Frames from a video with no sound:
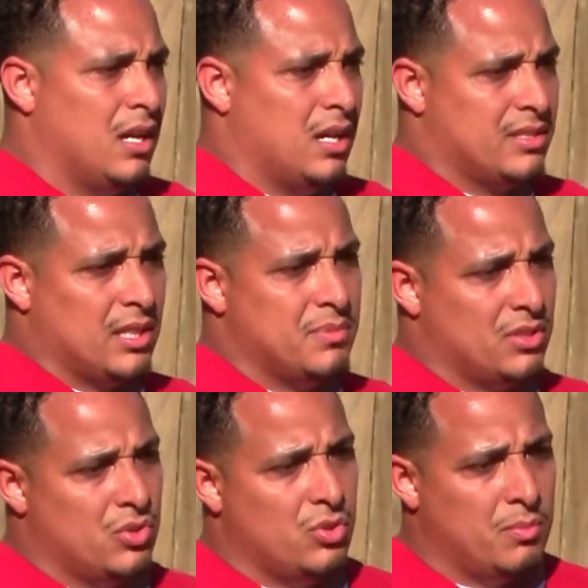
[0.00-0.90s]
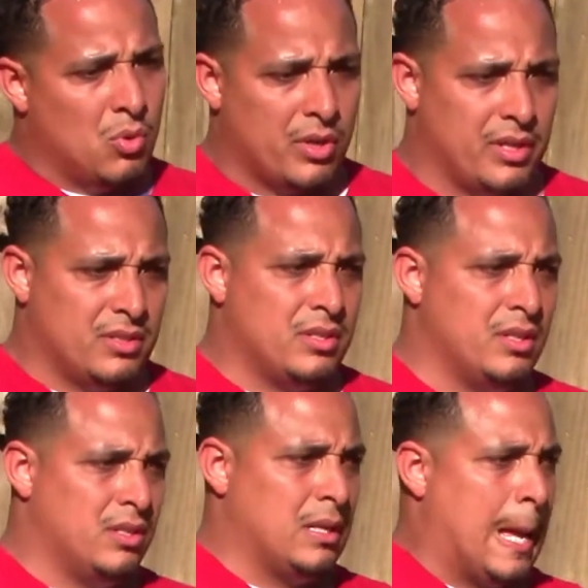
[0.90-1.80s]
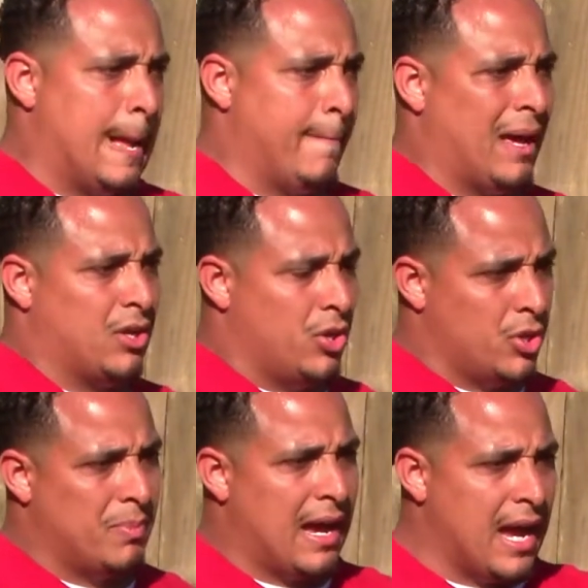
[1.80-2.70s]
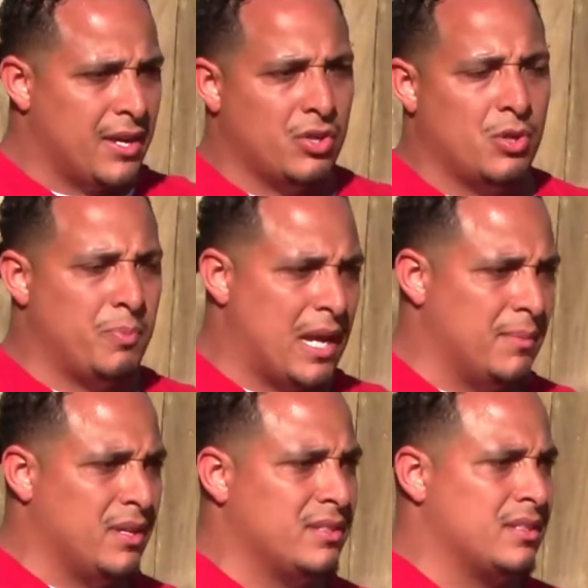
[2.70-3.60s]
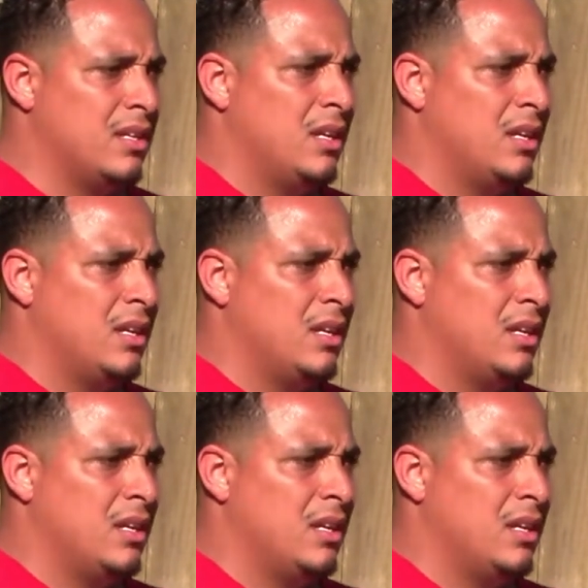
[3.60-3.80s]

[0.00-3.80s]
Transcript: subject to the mortgage? I know you're behind on your payments,